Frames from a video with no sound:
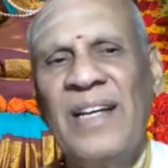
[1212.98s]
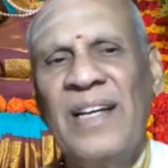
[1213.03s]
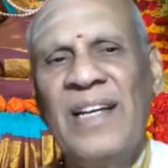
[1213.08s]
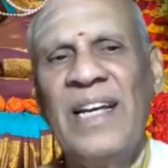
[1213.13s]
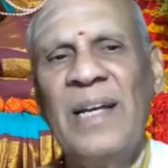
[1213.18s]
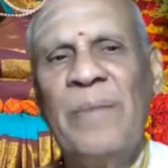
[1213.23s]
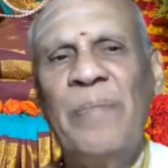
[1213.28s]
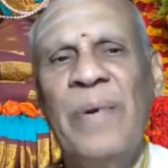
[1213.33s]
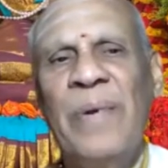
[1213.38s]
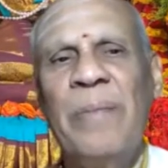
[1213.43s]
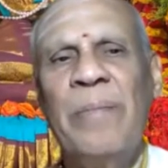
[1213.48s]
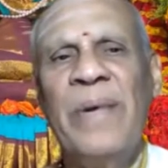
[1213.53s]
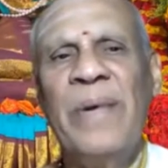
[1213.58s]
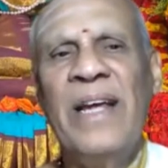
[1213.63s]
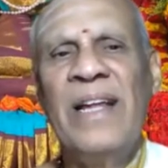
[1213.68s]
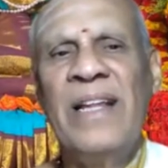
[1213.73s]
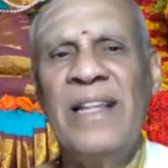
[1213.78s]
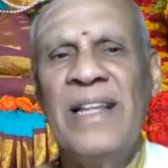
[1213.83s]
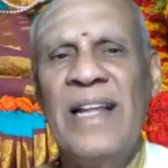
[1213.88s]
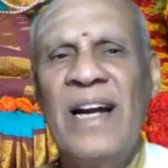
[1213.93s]
It may
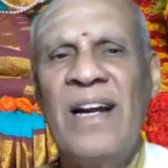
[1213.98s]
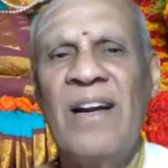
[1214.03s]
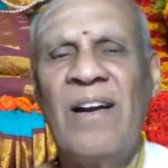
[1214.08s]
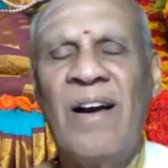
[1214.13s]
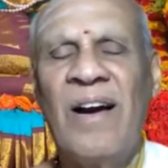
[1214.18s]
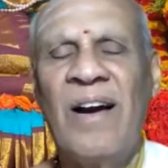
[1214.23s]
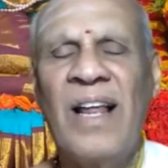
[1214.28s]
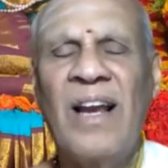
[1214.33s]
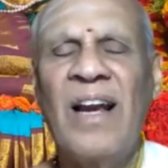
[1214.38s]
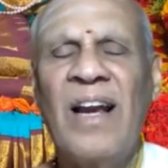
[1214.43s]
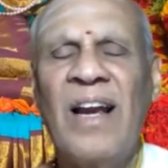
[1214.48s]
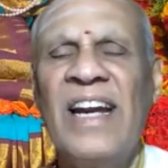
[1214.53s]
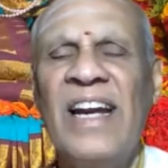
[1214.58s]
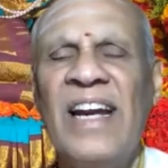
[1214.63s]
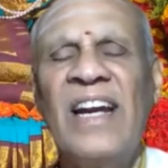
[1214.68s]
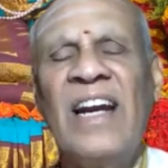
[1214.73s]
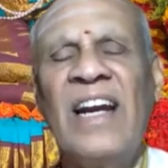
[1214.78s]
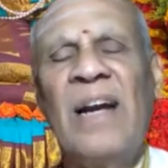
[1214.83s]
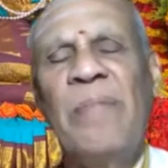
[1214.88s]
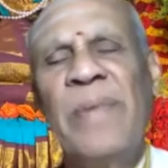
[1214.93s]
be in that order or
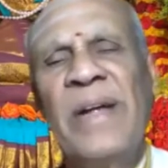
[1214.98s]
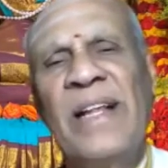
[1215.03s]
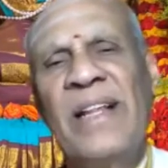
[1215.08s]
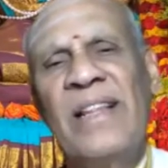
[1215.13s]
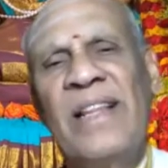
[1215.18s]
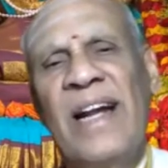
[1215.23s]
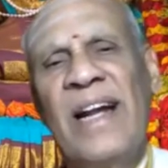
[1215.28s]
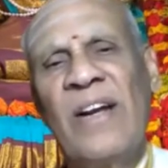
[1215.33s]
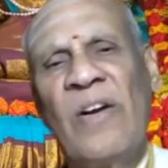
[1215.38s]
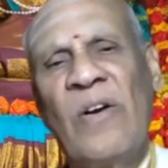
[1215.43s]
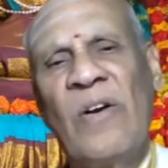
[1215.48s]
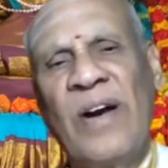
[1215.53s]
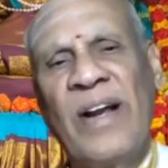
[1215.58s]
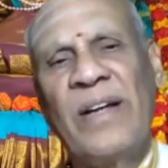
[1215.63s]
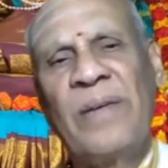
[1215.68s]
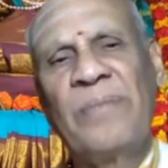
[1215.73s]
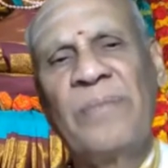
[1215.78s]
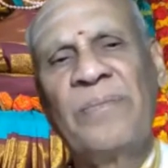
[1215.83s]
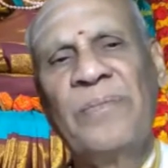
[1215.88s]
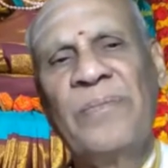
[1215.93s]
need not be in that
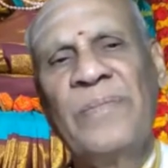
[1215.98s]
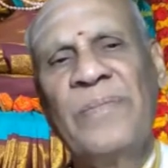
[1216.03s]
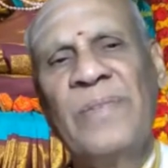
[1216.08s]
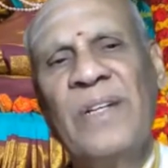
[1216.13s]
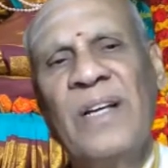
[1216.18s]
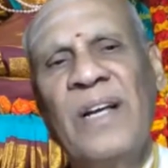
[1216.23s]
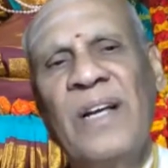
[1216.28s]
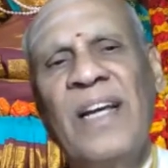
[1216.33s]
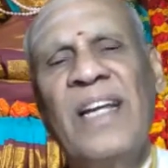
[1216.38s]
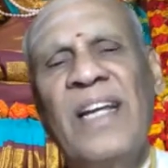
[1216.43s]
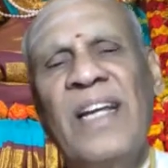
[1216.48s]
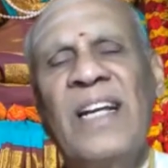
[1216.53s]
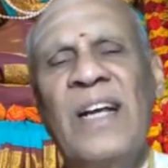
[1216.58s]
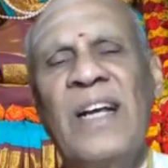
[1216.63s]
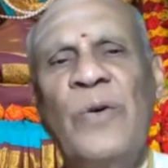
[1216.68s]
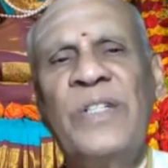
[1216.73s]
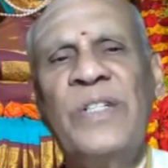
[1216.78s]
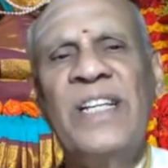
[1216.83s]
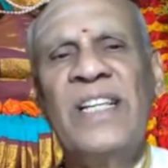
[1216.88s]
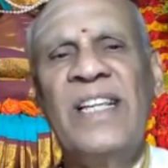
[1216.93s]
order. In
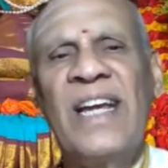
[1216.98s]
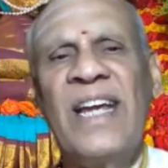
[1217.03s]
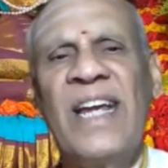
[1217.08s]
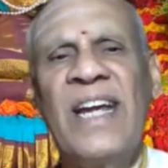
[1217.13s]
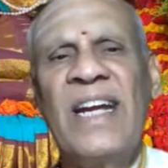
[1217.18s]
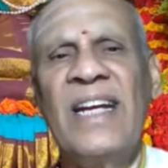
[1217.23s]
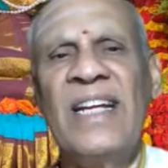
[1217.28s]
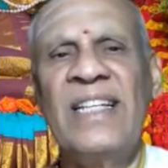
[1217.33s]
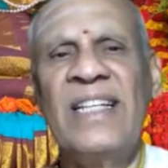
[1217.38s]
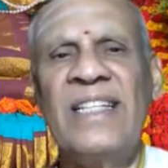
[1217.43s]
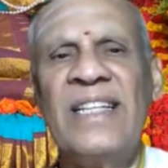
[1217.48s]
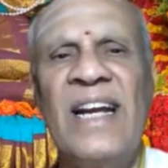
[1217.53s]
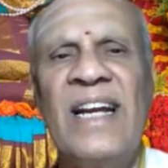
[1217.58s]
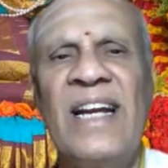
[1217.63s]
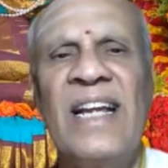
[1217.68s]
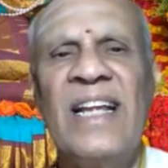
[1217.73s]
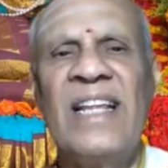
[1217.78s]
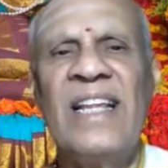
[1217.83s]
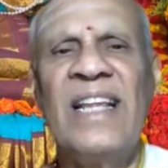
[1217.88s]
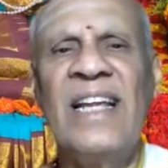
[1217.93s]
Kaushitaki, it is
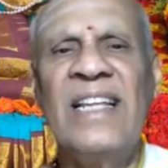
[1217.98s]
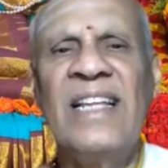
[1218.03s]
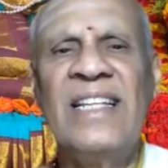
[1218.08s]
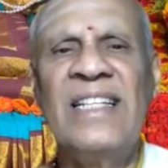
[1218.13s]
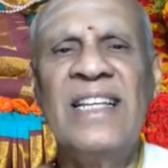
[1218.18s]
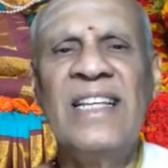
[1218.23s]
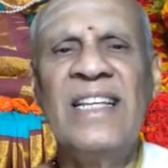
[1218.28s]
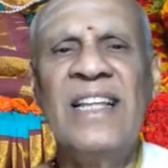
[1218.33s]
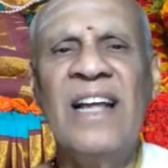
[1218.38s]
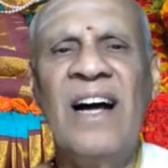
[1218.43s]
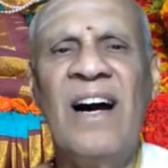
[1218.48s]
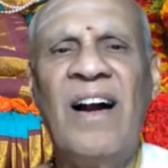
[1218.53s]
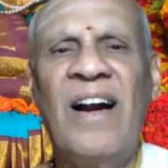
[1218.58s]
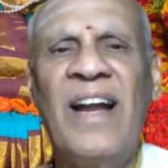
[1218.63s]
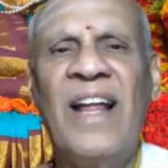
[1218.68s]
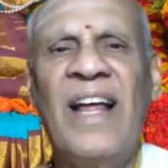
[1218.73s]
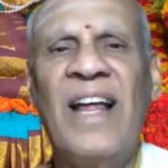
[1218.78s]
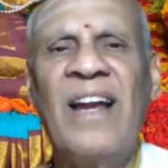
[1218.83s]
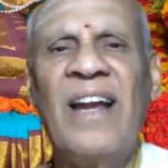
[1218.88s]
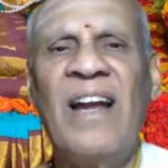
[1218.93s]
said that this is the
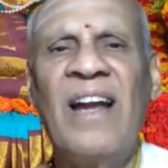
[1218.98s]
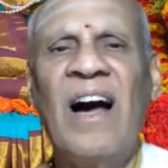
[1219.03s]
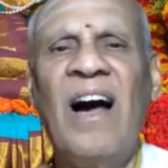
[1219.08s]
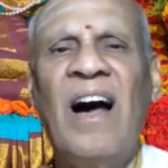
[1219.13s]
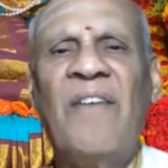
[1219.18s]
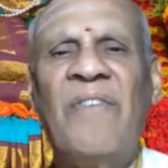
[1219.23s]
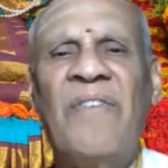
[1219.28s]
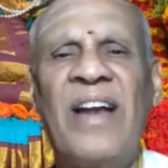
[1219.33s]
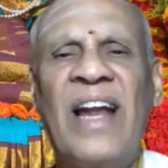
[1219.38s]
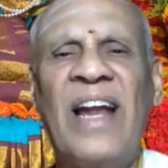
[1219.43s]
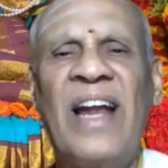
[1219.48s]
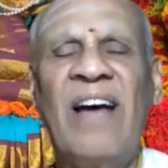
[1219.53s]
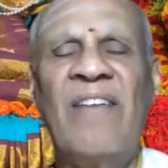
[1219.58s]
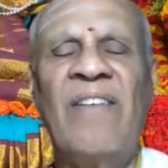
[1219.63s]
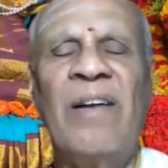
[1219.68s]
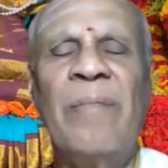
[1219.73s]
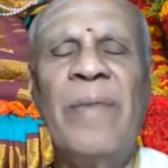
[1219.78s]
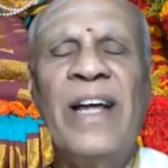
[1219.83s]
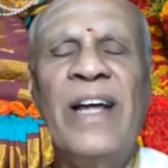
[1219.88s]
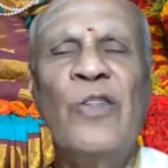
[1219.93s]
order of
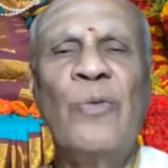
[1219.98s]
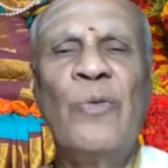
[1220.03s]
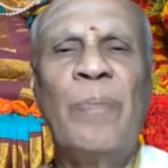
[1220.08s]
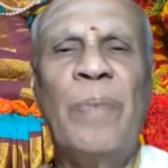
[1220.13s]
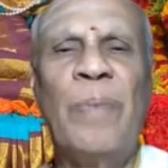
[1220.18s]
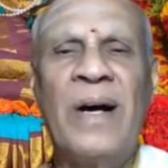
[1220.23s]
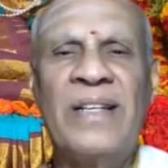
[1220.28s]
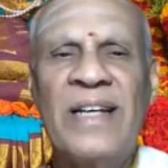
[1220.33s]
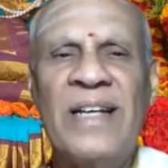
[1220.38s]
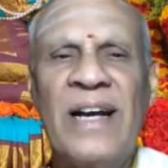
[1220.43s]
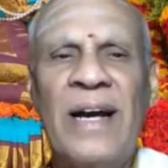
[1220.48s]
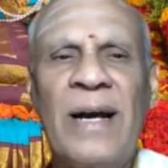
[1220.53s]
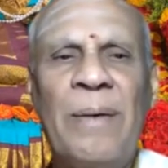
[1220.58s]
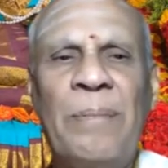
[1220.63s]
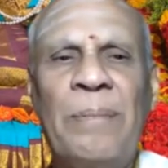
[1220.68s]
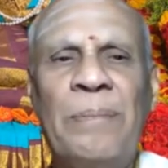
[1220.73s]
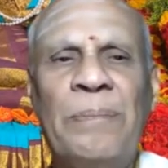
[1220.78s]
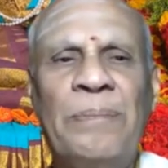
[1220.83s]
travel by the Upasaka.